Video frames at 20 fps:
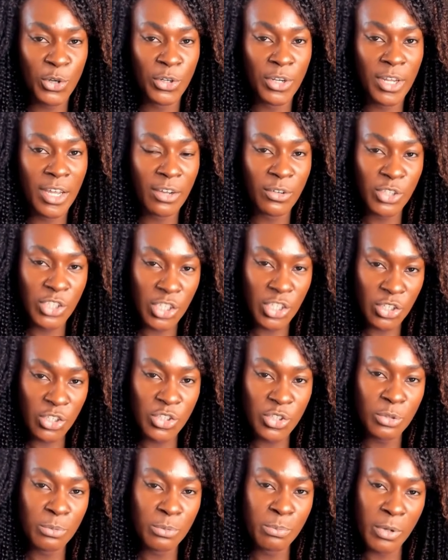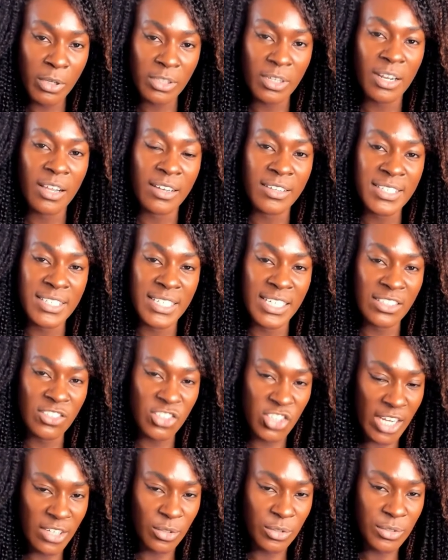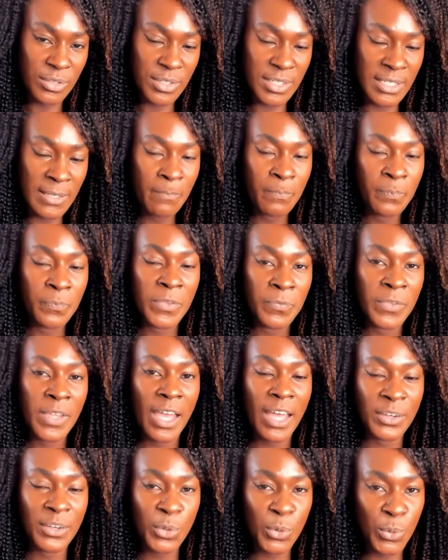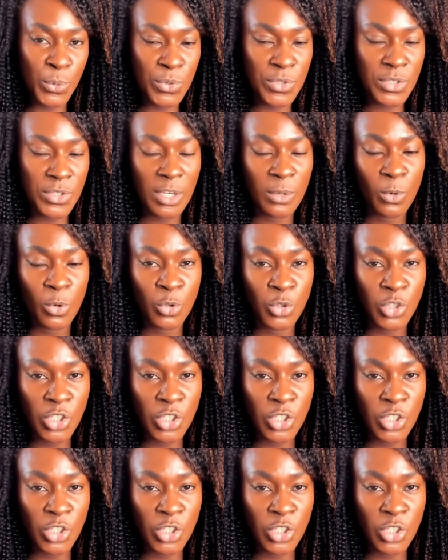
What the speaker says: on our usual podcasting channels and also on